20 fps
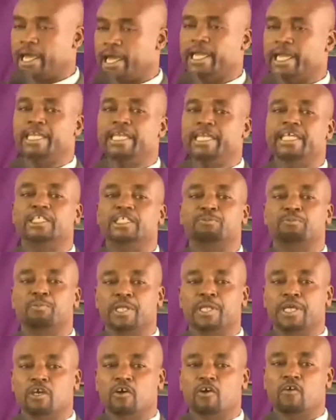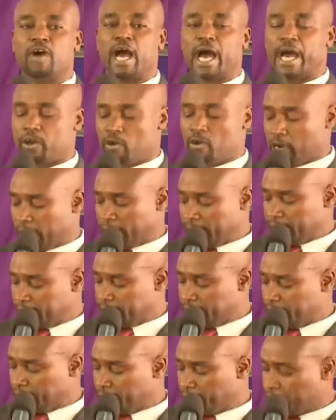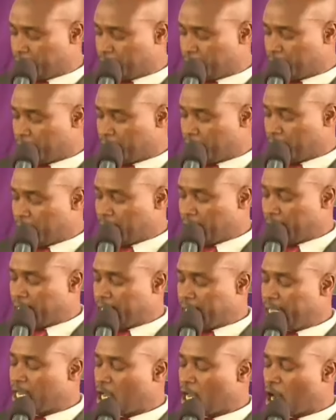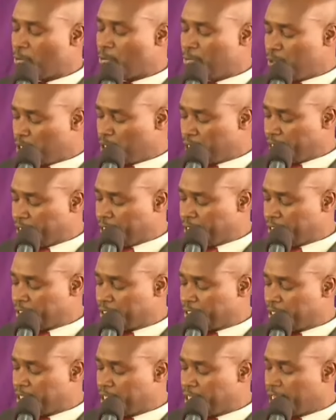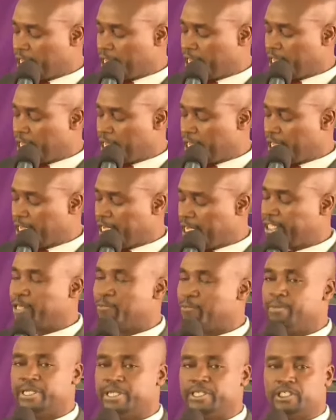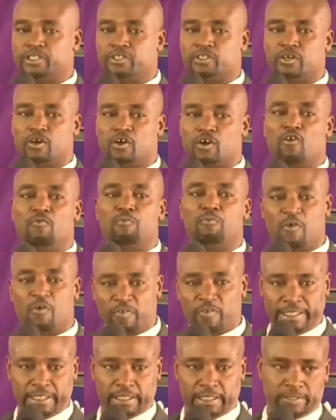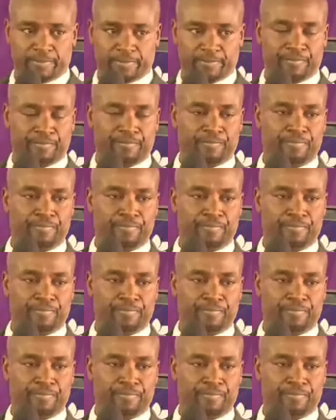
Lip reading: and display of arrogance and opulence in the midst of poverty.